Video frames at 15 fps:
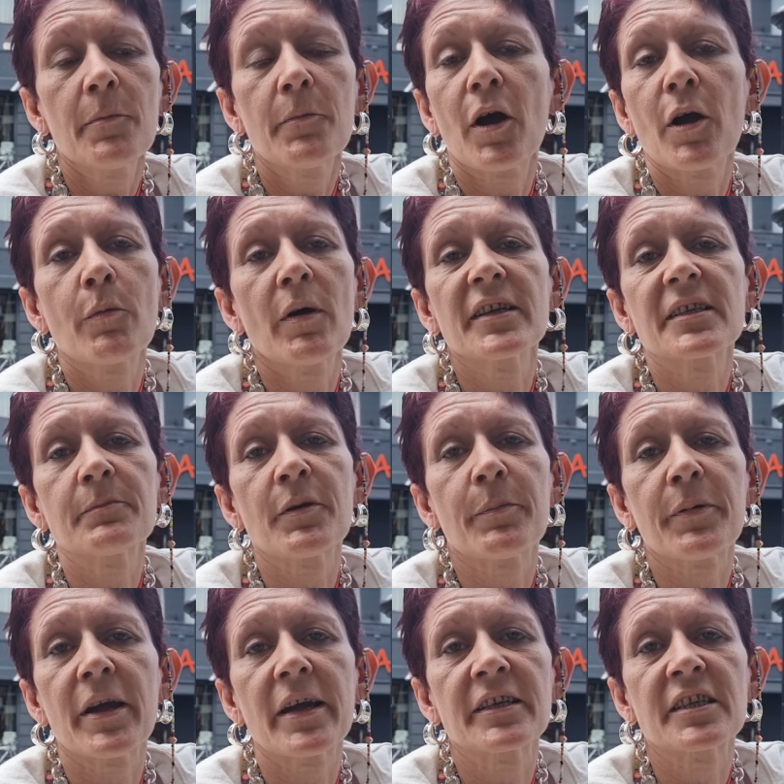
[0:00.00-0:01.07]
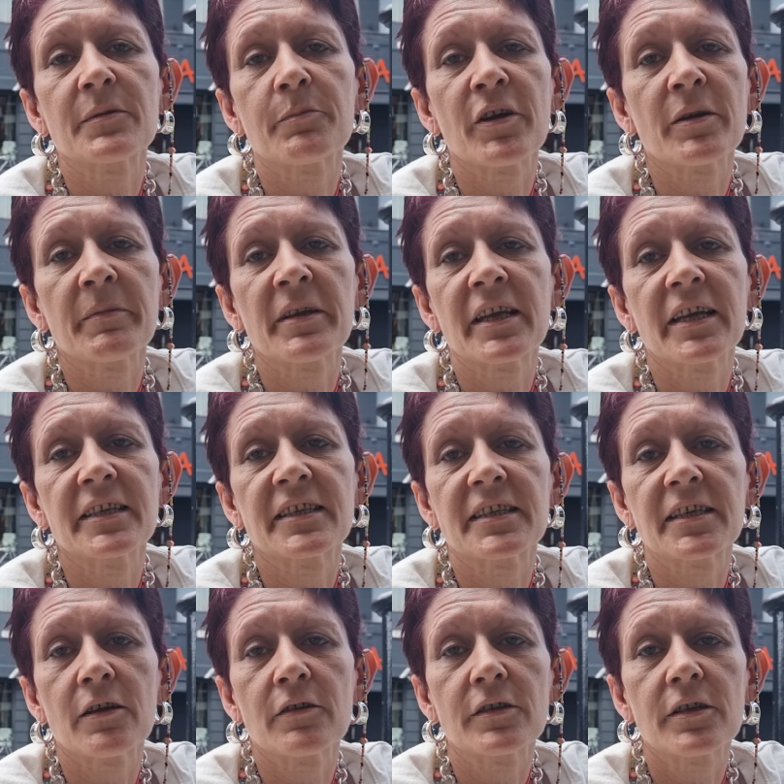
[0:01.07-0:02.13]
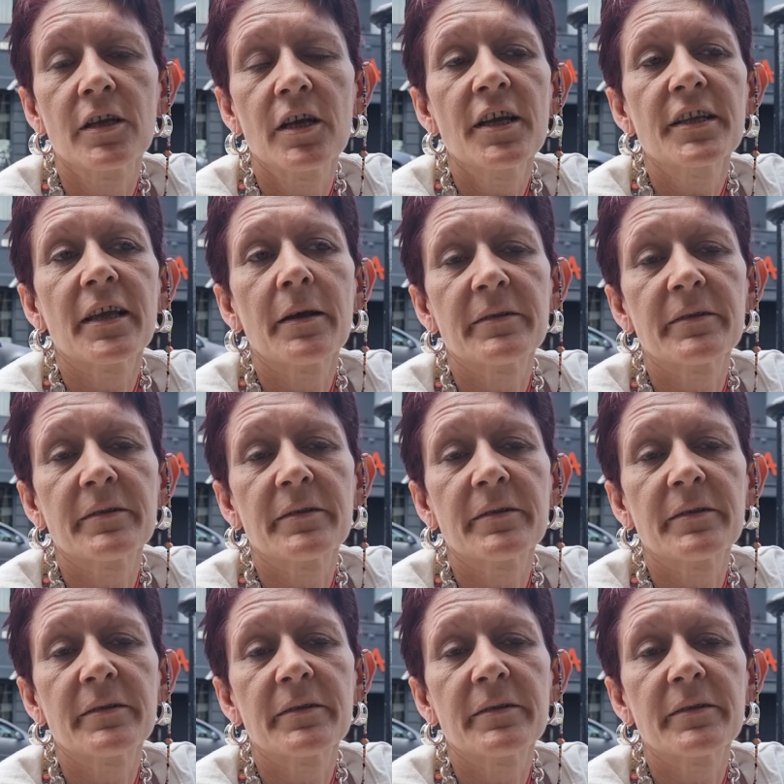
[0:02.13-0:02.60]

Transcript: but I wasn't prepared to bring my what kids down that,